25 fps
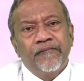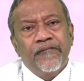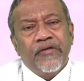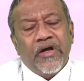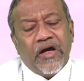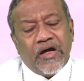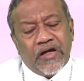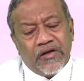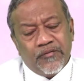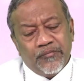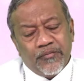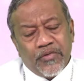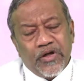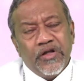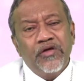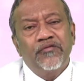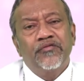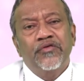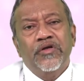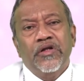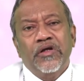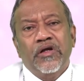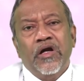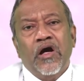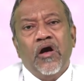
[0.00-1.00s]
I pray
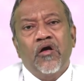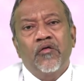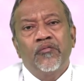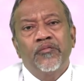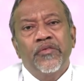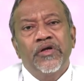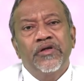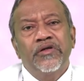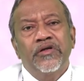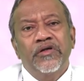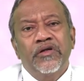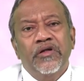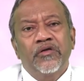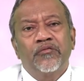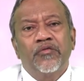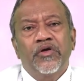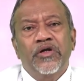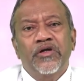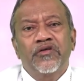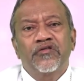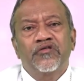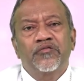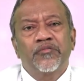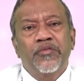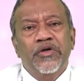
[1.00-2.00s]
for the government in a
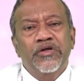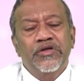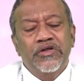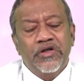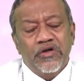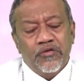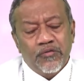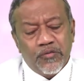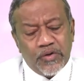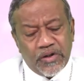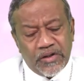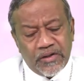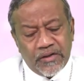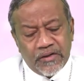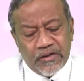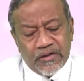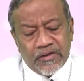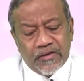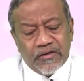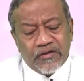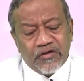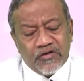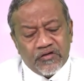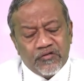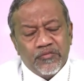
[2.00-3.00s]
very special way,
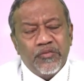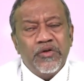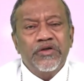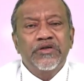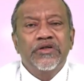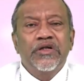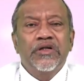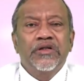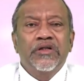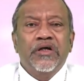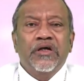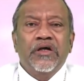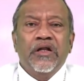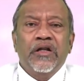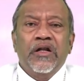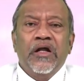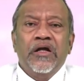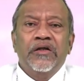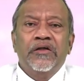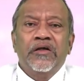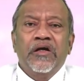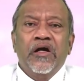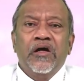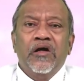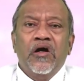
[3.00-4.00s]
especially the
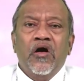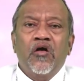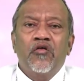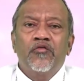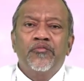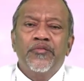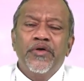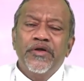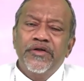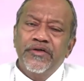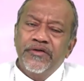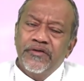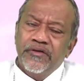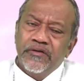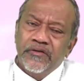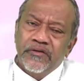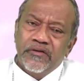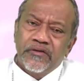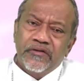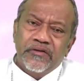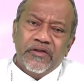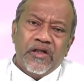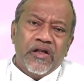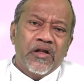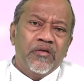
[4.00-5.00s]
Karnataka government.
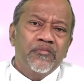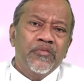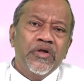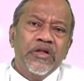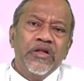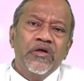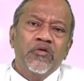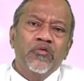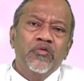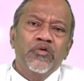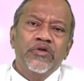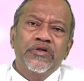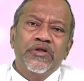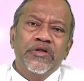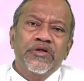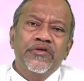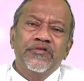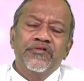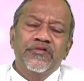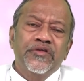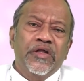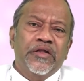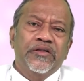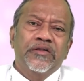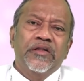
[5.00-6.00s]
There are many good things
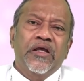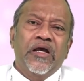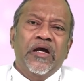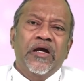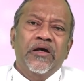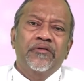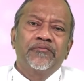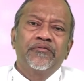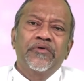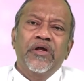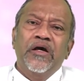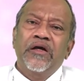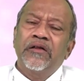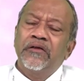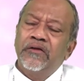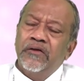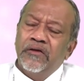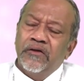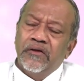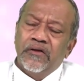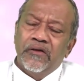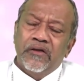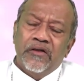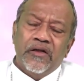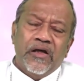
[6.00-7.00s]
that they have done,
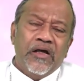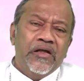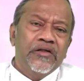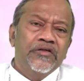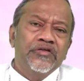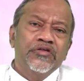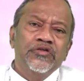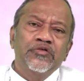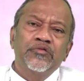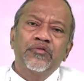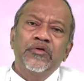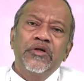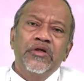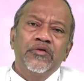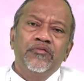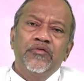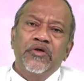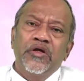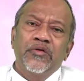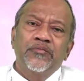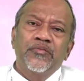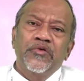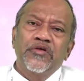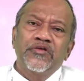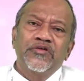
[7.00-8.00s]
and surely we
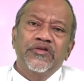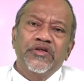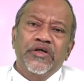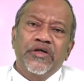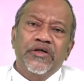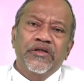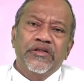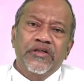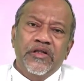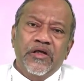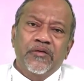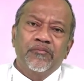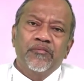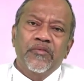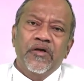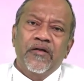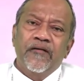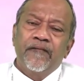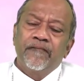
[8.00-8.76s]
appreciate them.